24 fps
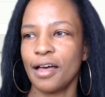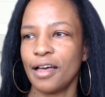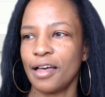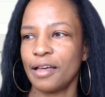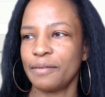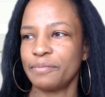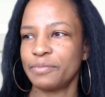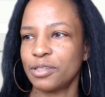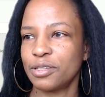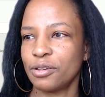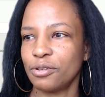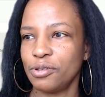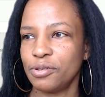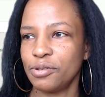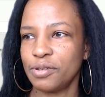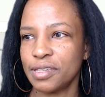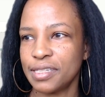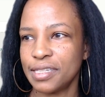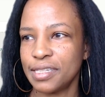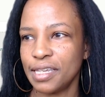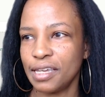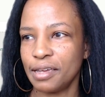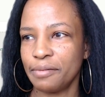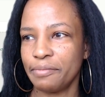So you can
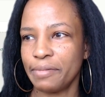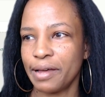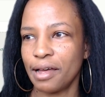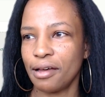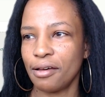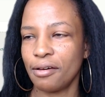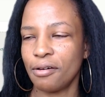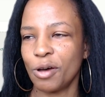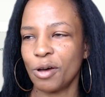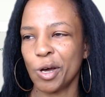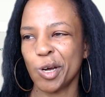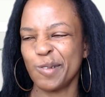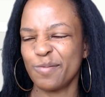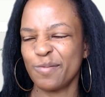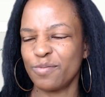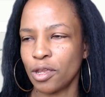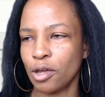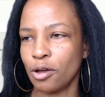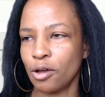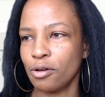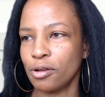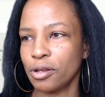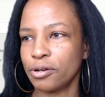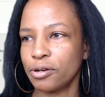see about
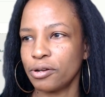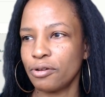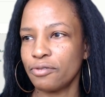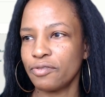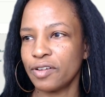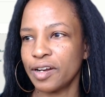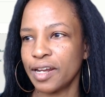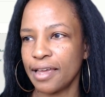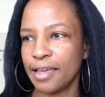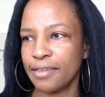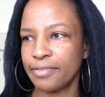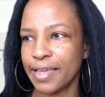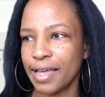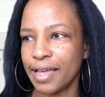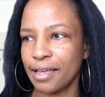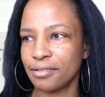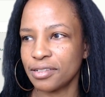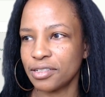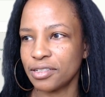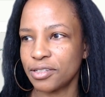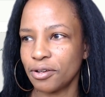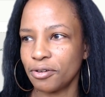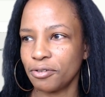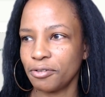a little over
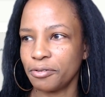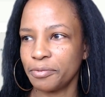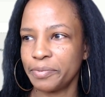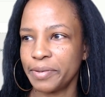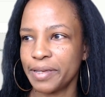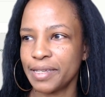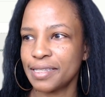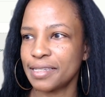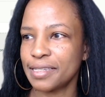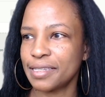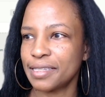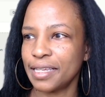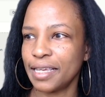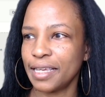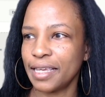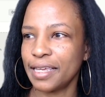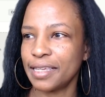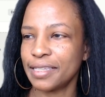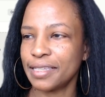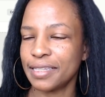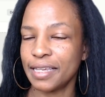9,000 total businesses.